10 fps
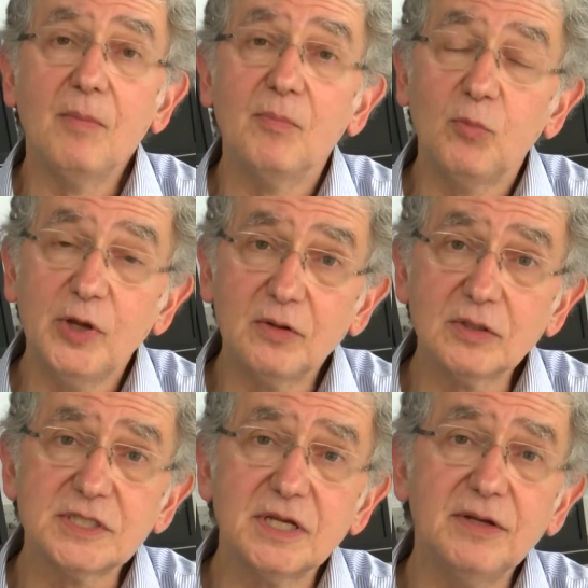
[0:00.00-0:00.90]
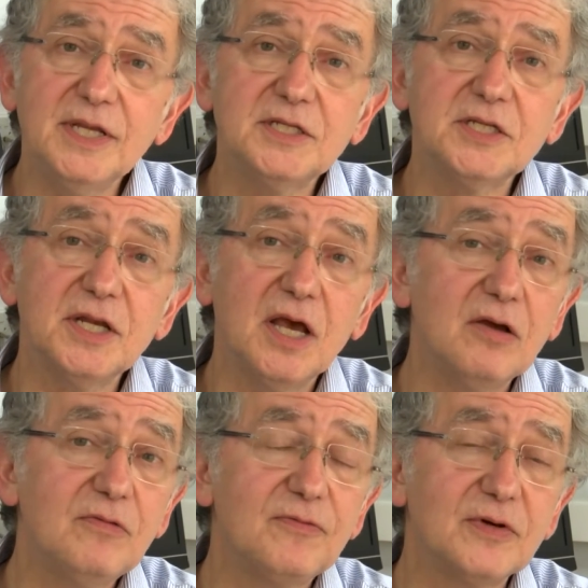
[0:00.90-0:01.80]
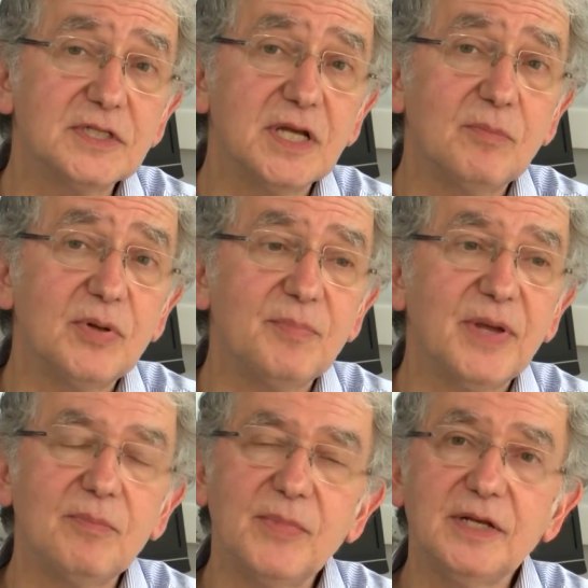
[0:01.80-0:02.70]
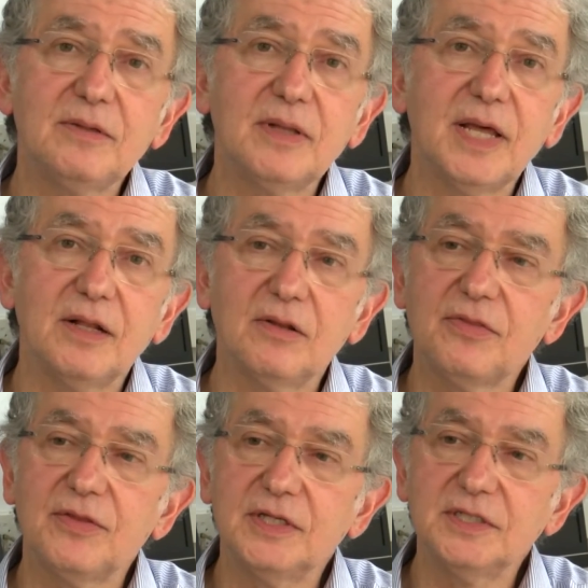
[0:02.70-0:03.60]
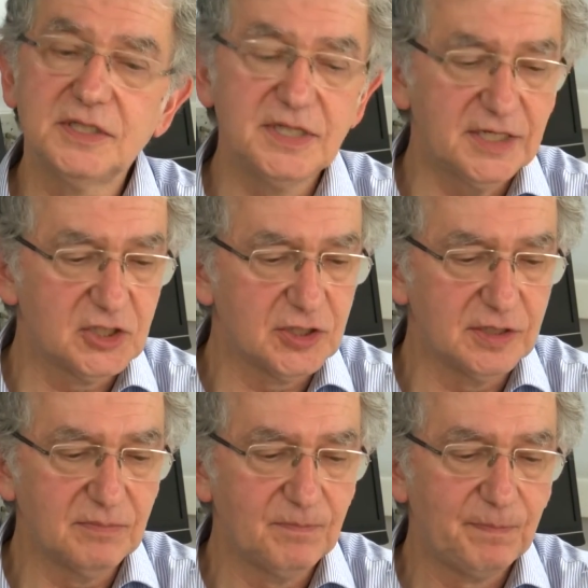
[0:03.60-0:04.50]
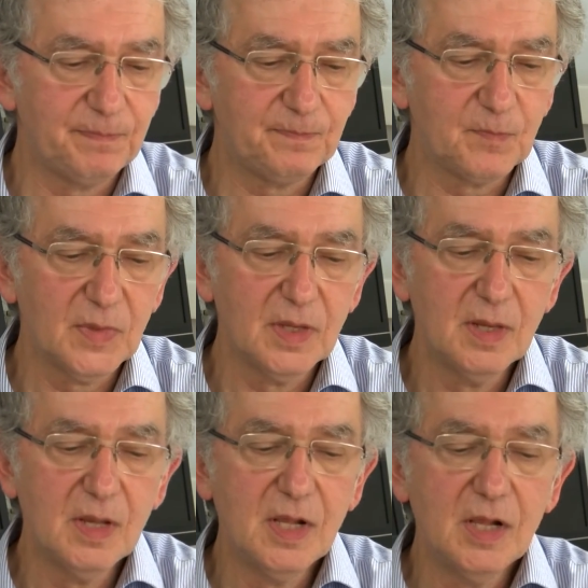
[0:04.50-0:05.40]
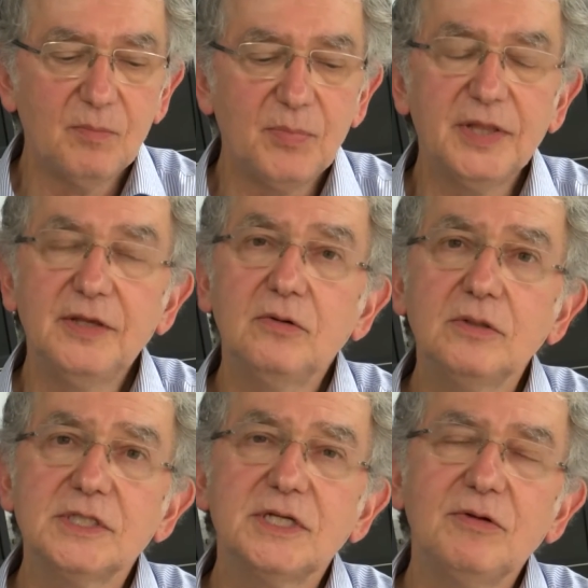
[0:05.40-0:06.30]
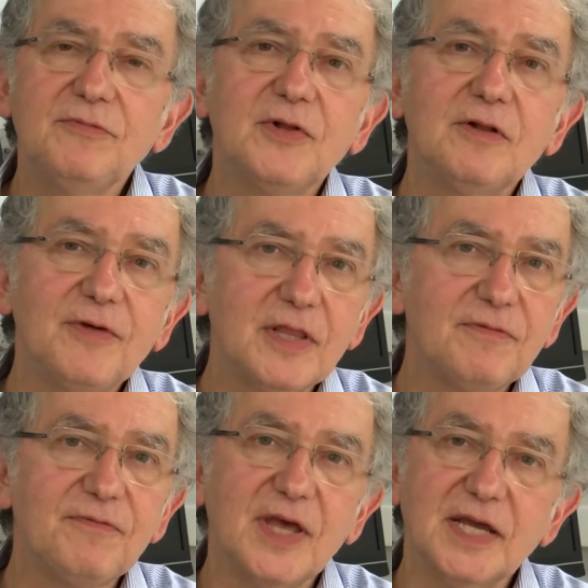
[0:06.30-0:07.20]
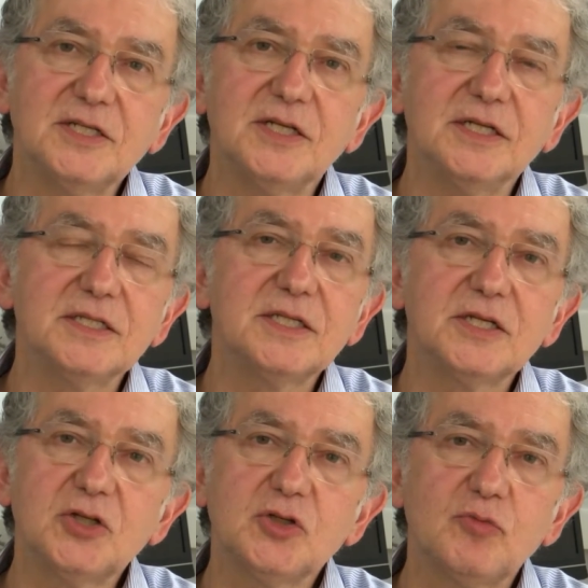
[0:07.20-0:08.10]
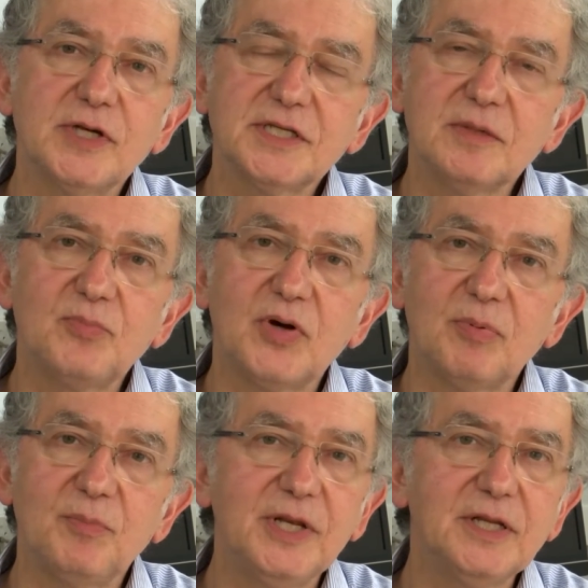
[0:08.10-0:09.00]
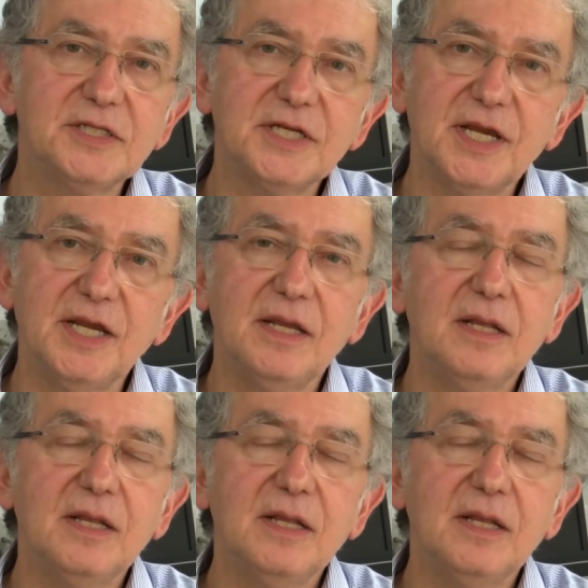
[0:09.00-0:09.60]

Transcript: We also need to know, for example, about mental health and addiction. But they also involve other factors such as risk and probability.